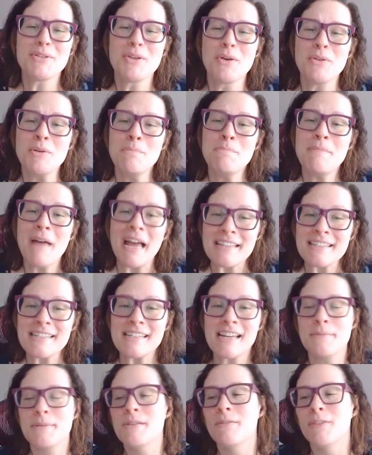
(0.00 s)
So the best
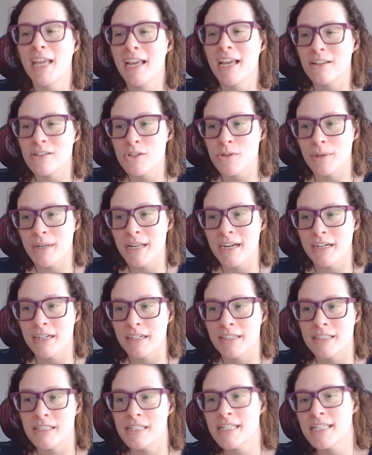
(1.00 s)
types of accounts to
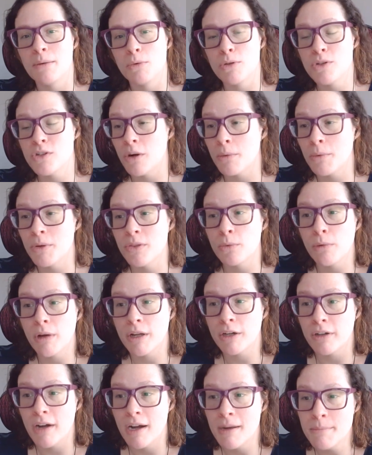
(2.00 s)
inherit, we'll start with the
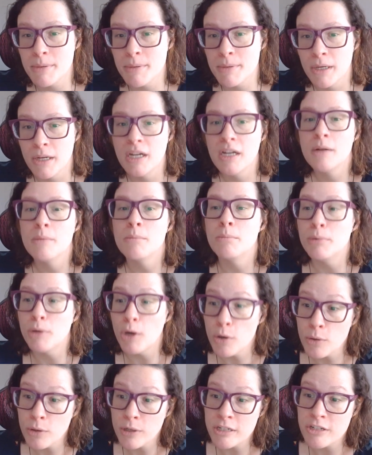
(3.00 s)
runner-up.
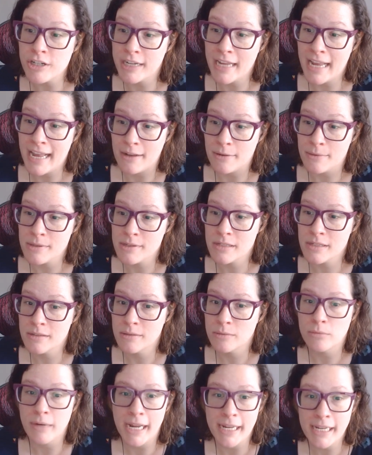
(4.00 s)
Brokerage accounts,
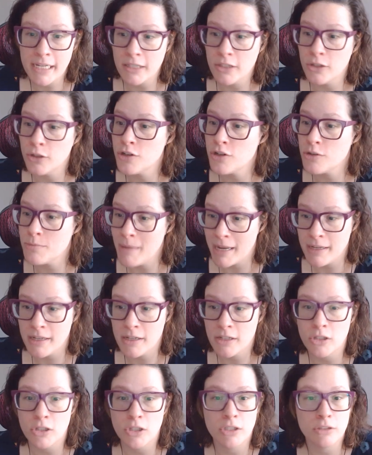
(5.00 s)
regular
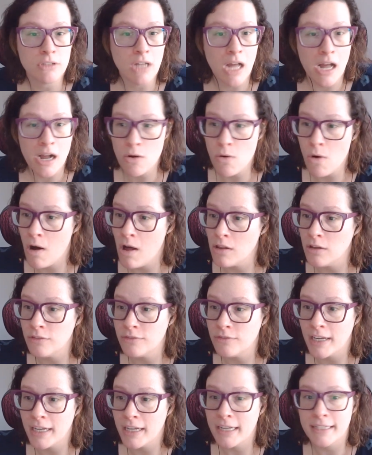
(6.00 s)
schmegular,
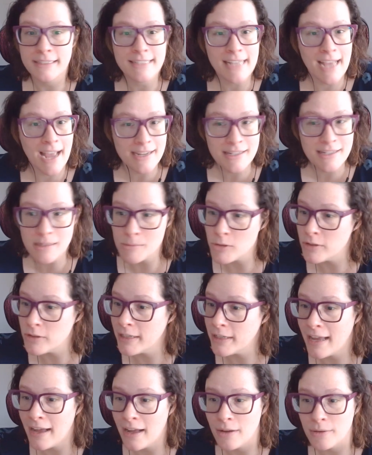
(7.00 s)
non-qualified, taxable
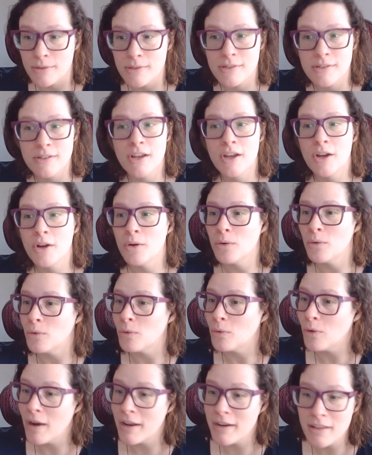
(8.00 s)
accounts,
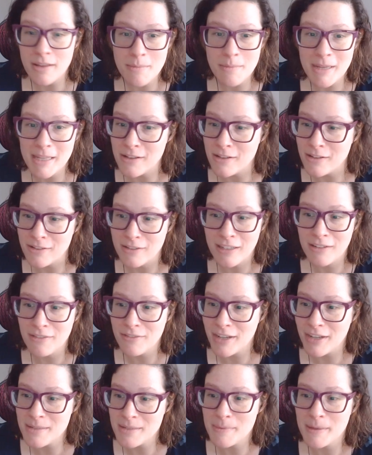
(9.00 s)
run-of-the-mill
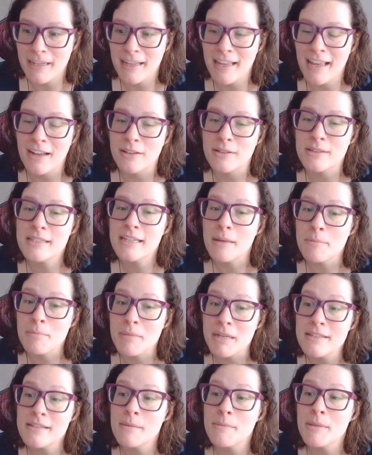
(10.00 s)
investment accounts can
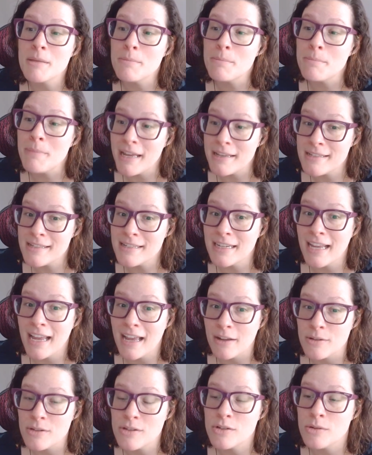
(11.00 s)
be some of the best
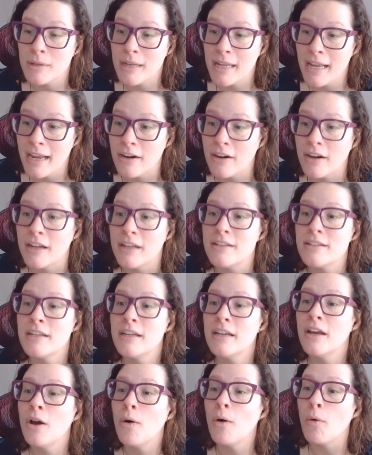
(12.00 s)
accounts to inherit.
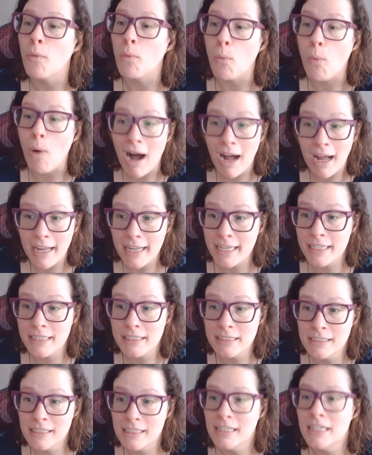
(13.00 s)
Why?
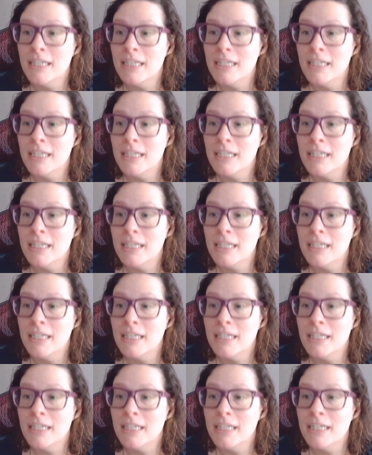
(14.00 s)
